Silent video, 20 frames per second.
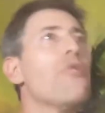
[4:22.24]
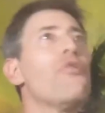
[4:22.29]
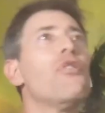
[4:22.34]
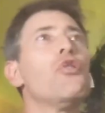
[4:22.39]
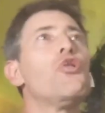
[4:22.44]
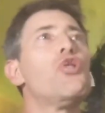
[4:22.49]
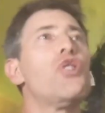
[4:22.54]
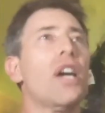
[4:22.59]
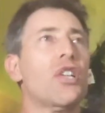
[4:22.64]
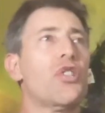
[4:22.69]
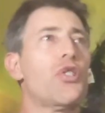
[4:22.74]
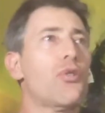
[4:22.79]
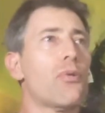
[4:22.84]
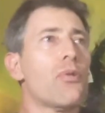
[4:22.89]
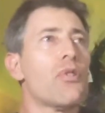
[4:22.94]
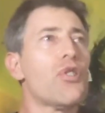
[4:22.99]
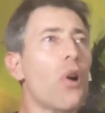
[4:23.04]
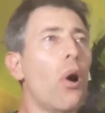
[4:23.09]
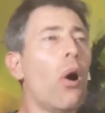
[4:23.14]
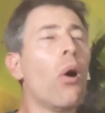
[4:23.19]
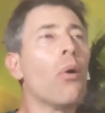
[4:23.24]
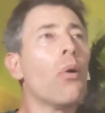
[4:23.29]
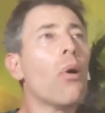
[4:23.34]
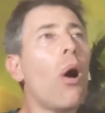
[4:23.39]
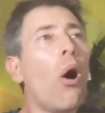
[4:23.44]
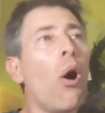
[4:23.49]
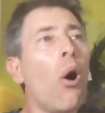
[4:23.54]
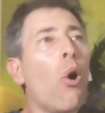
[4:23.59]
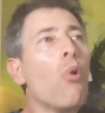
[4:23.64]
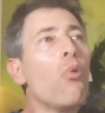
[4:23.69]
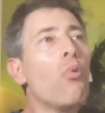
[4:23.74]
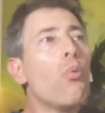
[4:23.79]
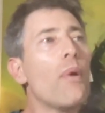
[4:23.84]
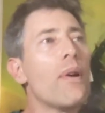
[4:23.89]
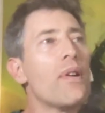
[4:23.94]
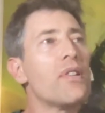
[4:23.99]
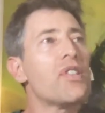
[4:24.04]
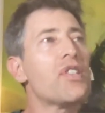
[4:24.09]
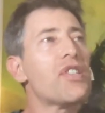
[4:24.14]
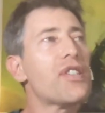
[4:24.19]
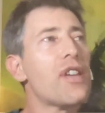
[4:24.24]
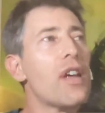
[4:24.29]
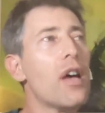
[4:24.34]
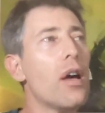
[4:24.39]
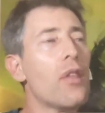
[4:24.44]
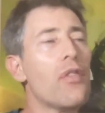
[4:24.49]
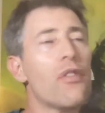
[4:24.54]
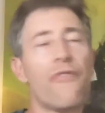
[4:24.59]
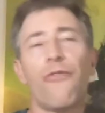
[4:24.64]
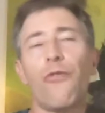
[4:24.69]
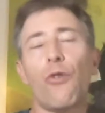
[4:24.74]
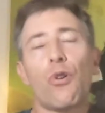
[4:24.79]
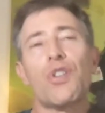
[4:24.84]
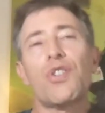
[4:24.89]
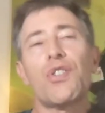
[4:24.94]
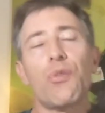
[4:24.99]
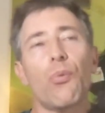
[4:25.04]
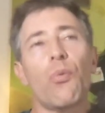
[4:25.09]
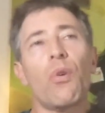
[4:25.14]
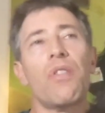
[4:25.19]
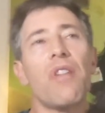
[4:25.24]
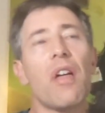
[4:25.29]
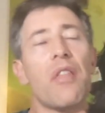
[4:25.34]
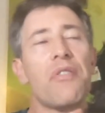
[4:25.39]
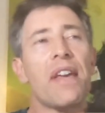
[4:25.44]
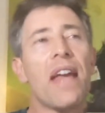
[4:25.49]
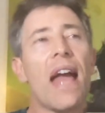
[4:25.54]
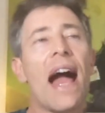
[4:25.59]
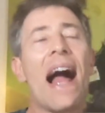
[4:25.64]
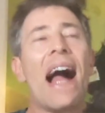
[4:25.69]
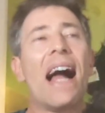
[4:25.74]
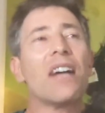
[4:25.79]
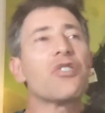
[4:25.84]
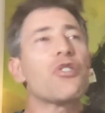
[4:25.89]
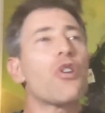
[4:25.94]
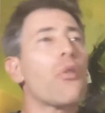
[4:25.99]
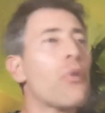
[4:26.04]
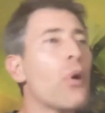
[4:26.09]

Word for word: the jesters are always the first with the axe.